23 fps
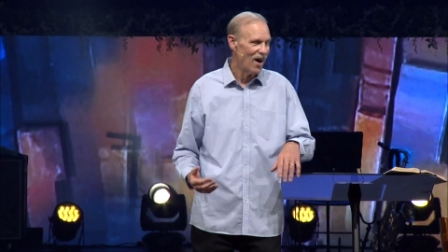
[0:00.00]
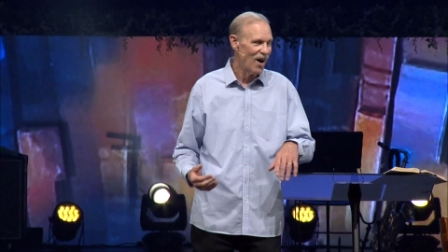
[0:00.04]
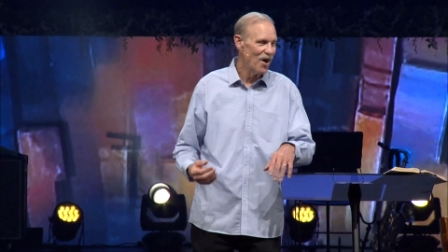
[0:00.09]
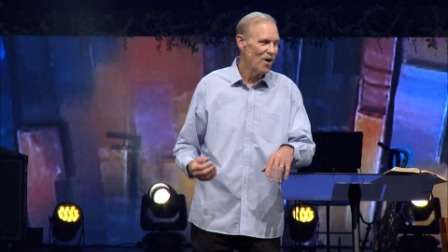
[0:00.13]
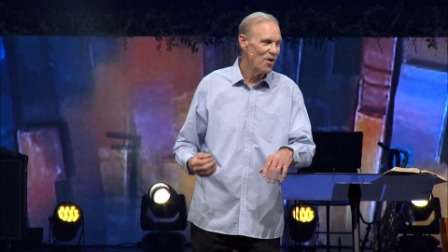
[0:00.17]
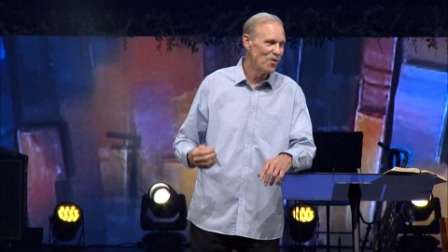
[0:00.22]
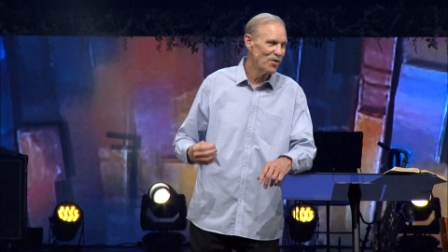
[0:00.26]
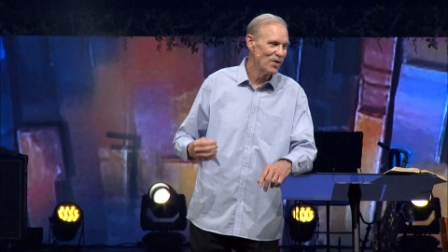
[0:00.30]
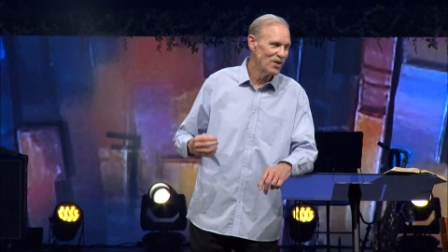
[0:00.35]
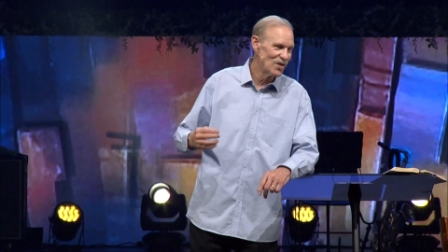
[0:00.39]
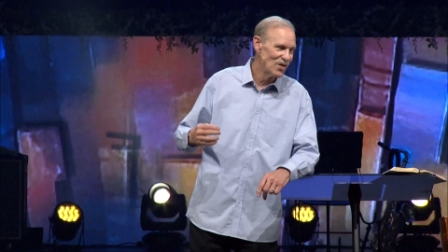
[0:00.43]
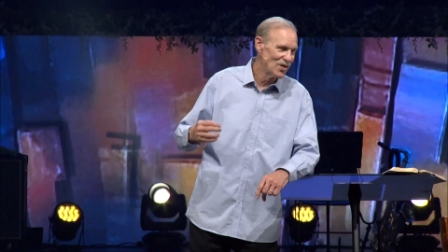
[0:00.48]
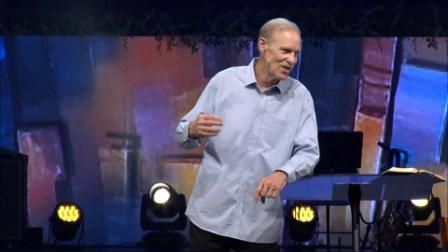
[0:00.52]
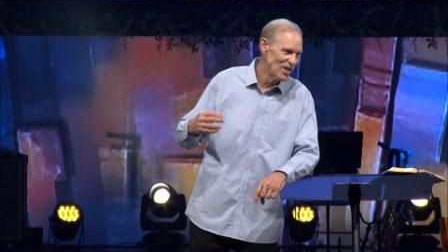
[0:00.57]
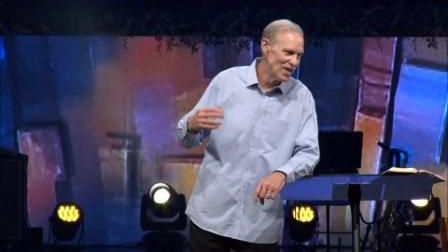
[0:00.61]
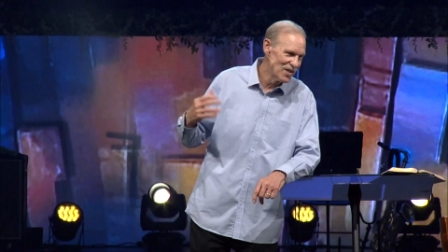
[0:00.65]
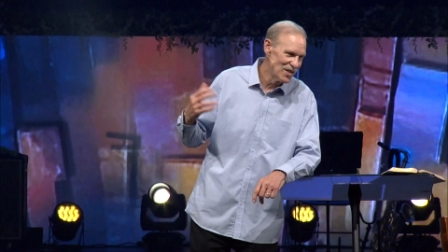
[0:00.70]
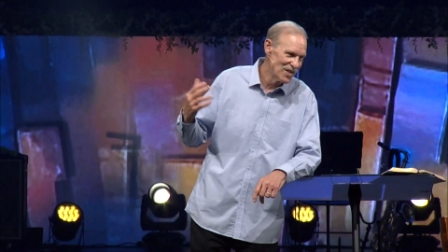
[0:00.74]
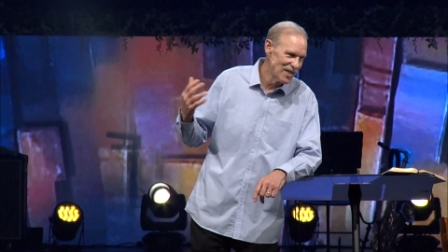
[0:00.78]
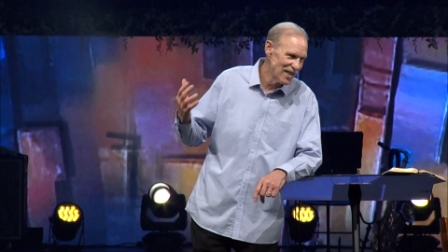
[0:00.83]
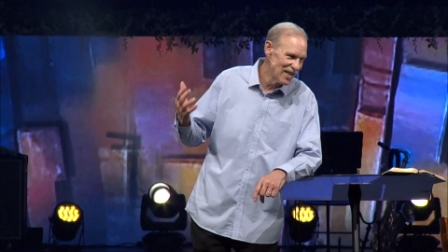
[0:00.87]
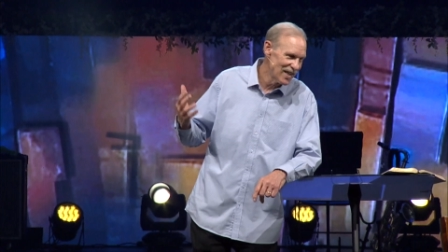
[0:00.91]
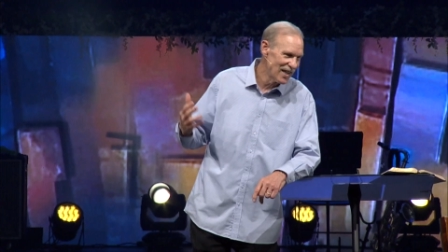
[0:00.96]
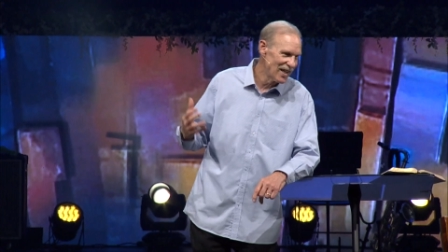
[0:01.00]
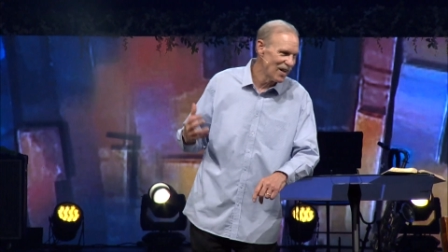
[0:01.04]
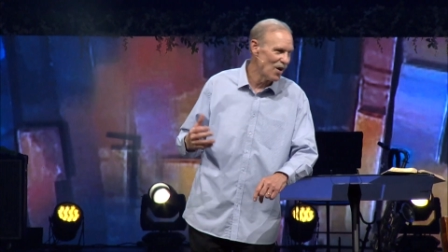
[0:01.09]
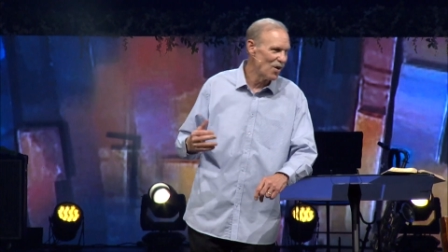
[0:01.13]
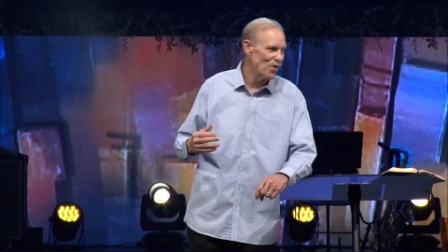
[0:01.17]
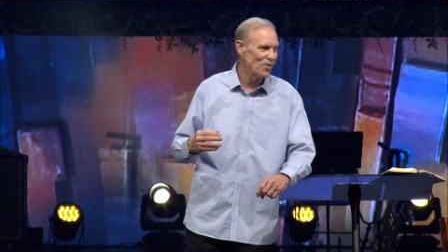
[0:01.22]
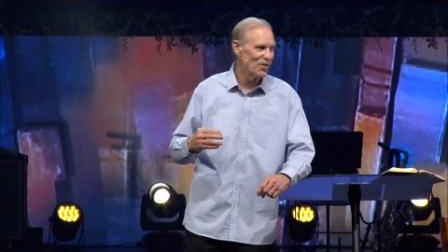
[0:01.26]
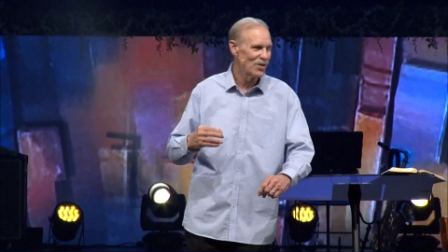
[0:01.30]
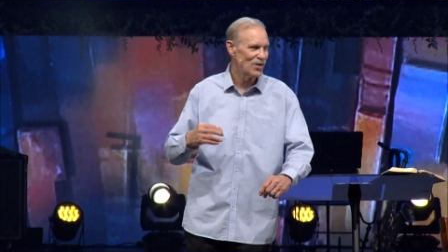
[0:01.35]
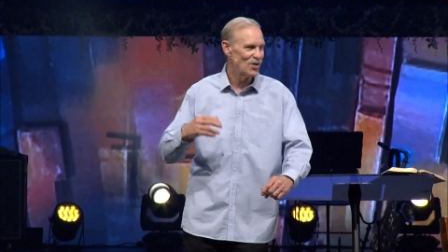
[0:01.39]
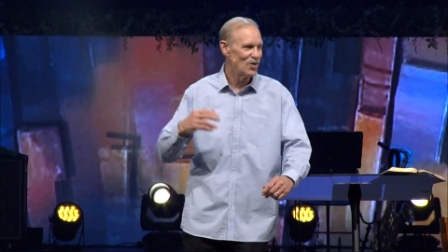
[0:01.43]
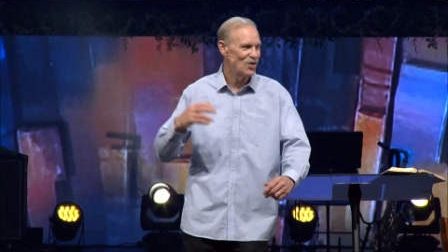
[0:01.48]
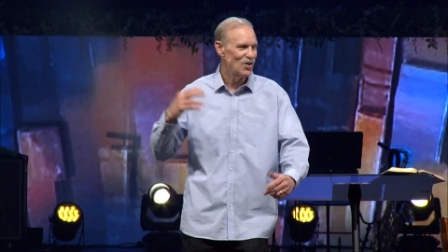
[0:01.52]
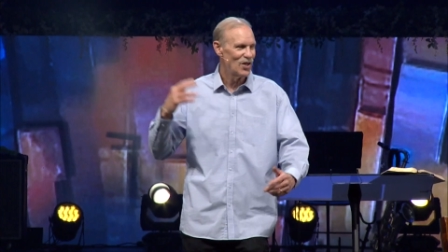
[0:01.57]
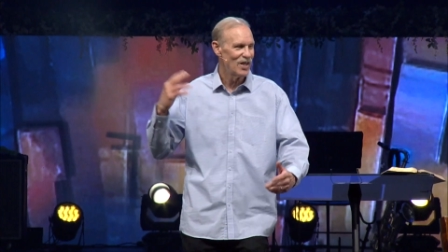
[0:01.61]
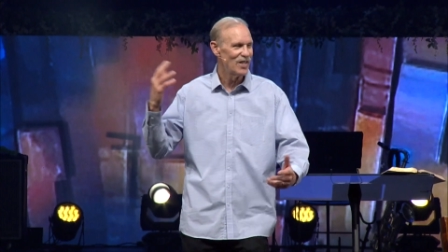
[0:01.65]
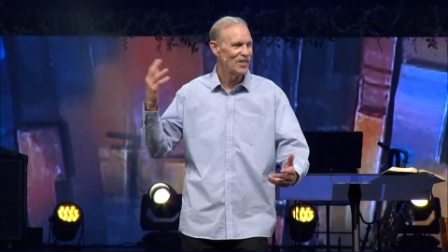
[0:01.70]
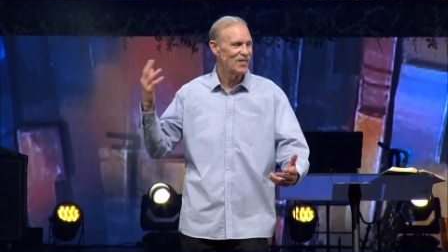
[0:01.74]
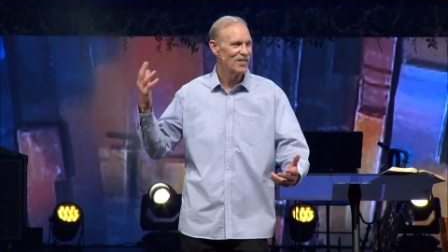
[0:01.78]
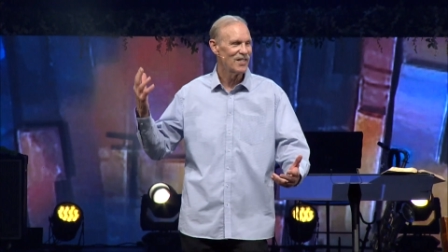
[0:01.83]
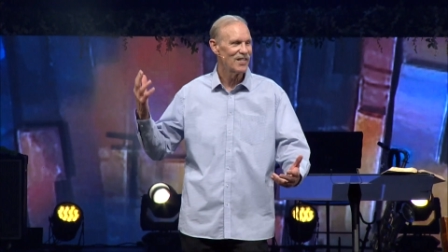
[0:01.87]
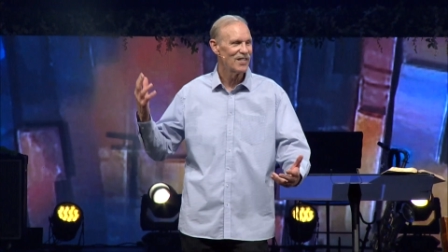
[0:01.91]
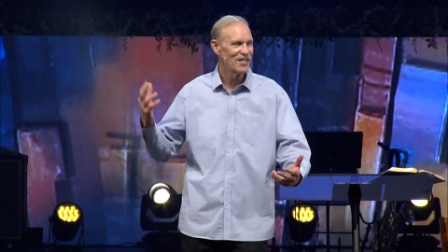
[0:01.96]
Oh, it's this thing. Oh, it's
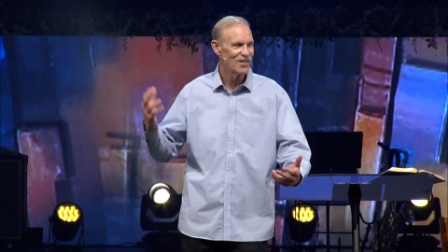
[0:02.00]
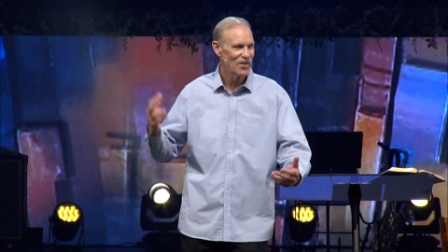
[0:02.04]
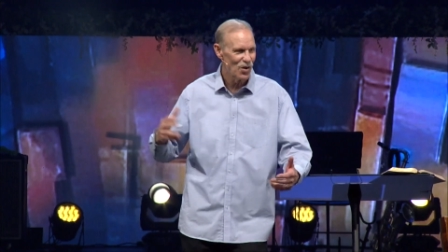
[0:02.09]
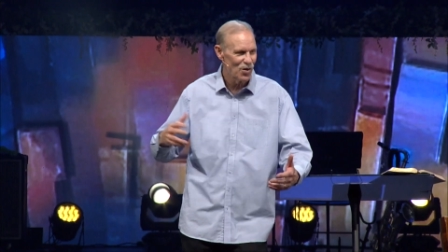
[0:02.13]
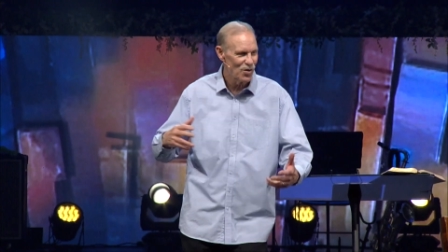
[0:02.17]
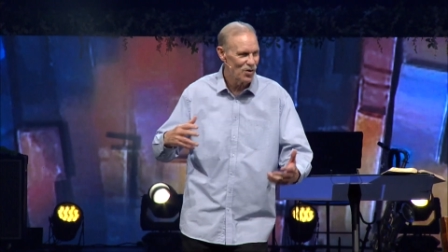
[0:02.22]
Jesus.